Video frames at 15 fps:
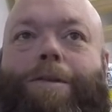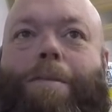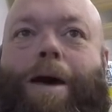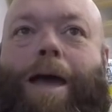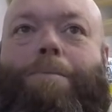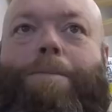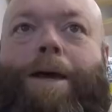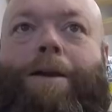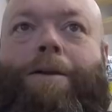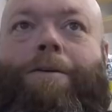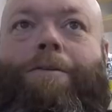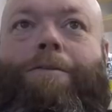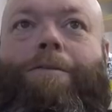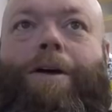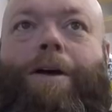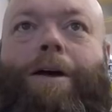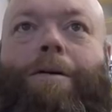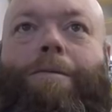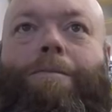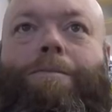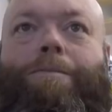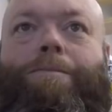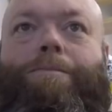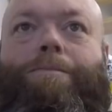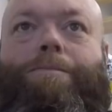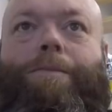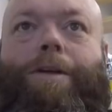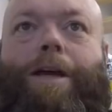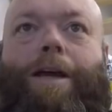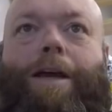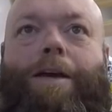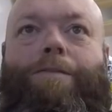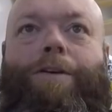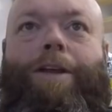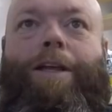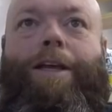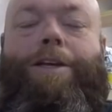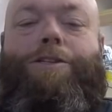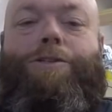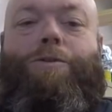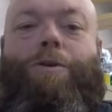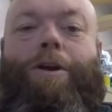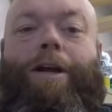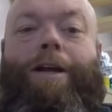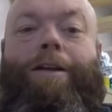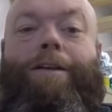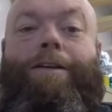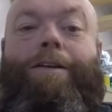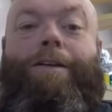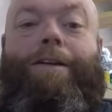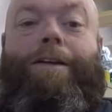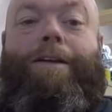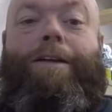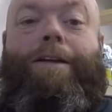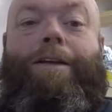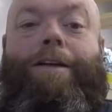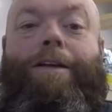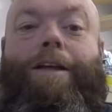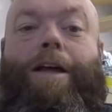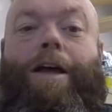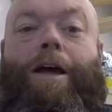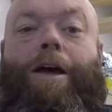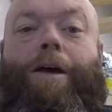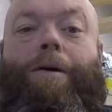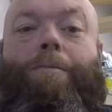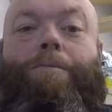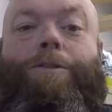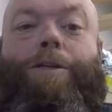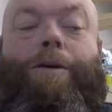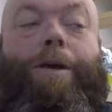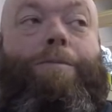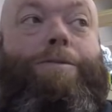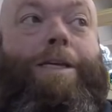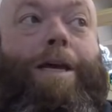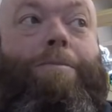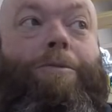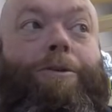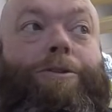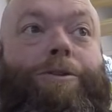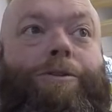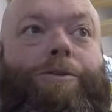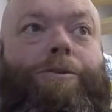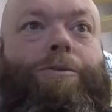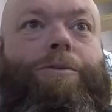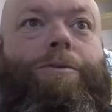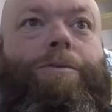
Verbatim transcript: back panel um, evidently had shorted out, um, so he was able to